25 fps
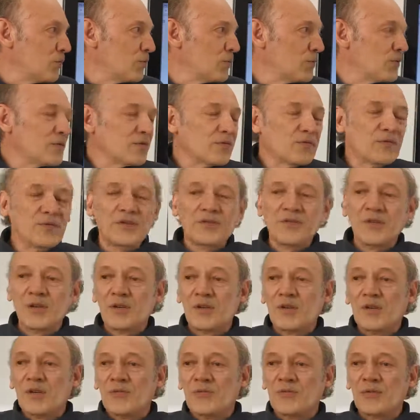Earth
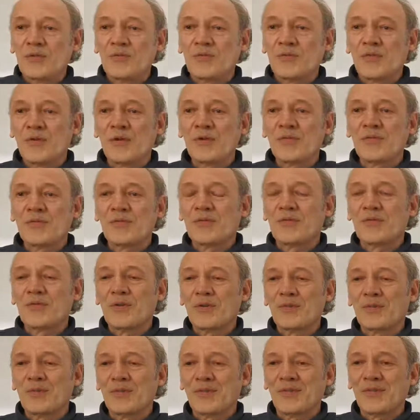revolves
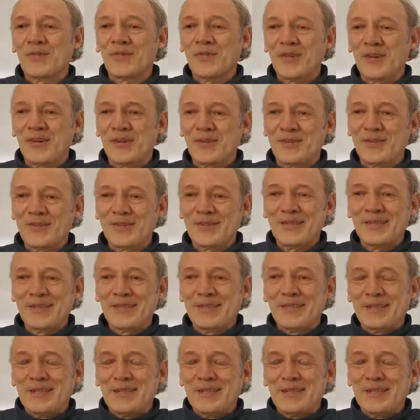around the Sun